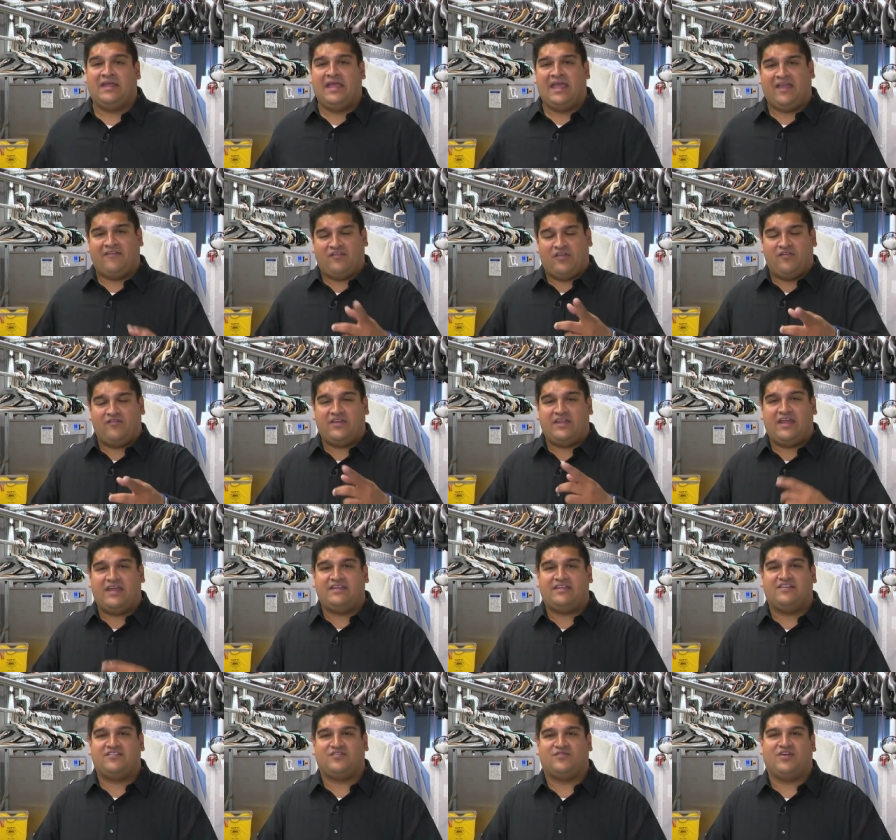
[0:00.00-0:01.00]
If you have any
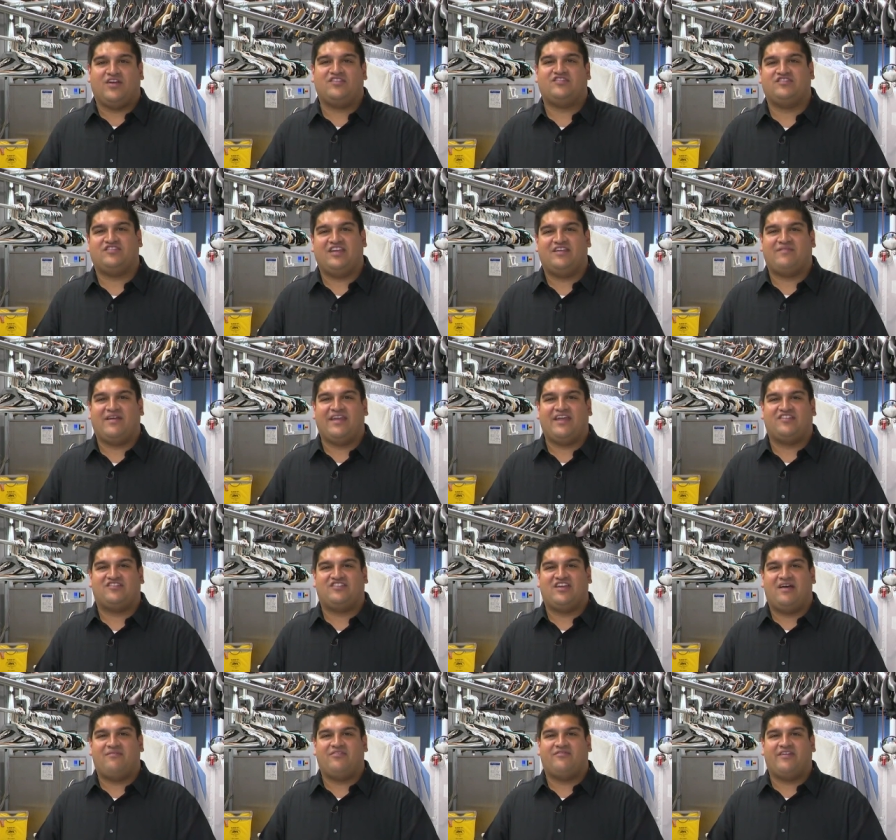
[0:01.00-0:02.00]
ideas of where I should take my next
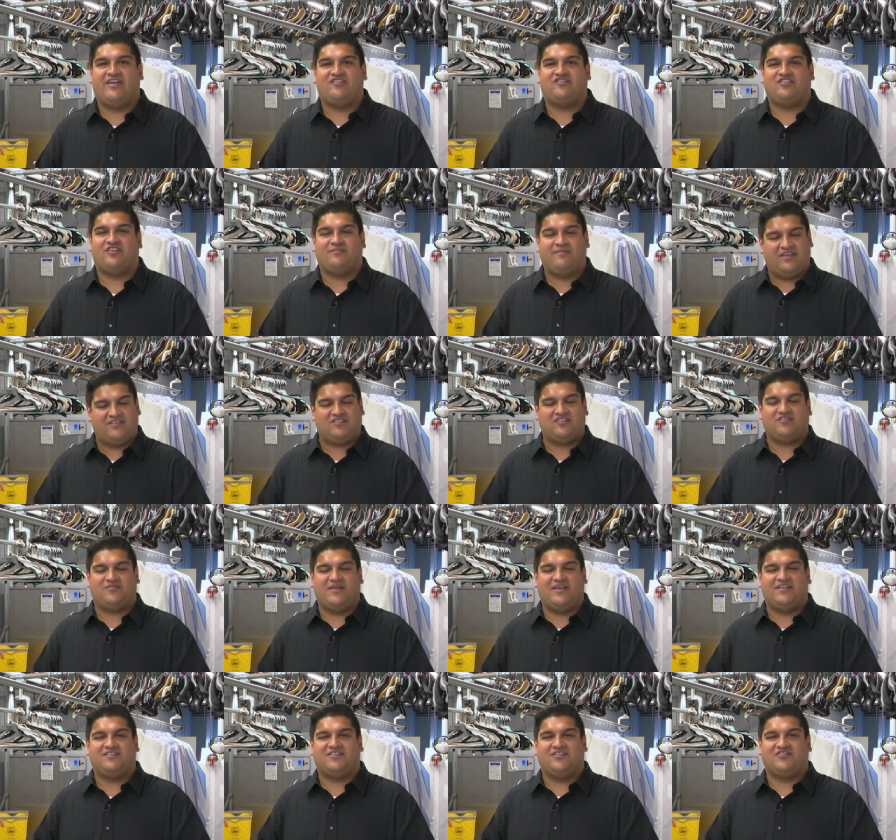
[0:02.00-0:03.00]
job adventure, message me
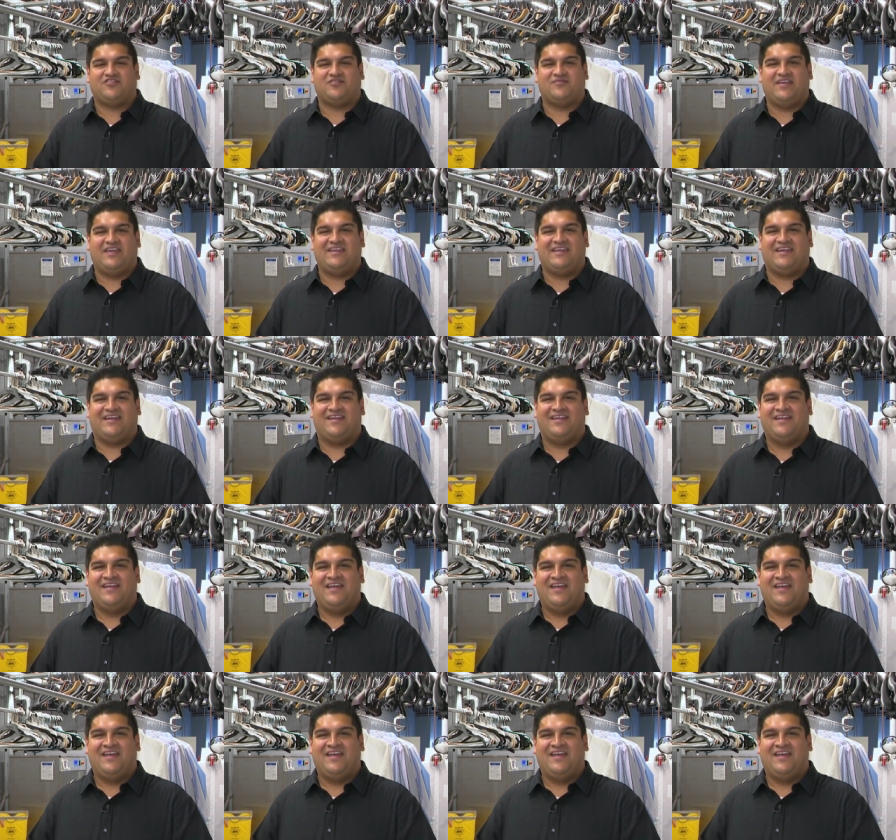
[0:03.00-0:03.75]
on social media.